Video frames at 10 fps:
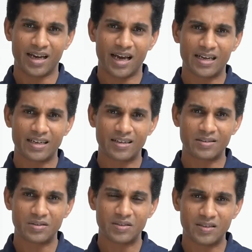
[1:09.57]
And
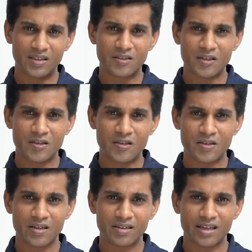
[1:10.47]

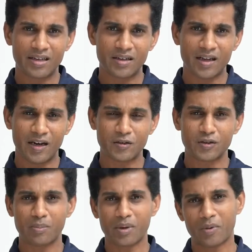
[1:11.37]
Jesus then tells
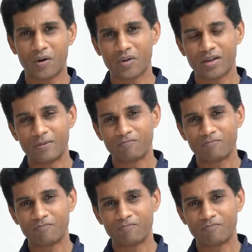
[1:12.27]
them about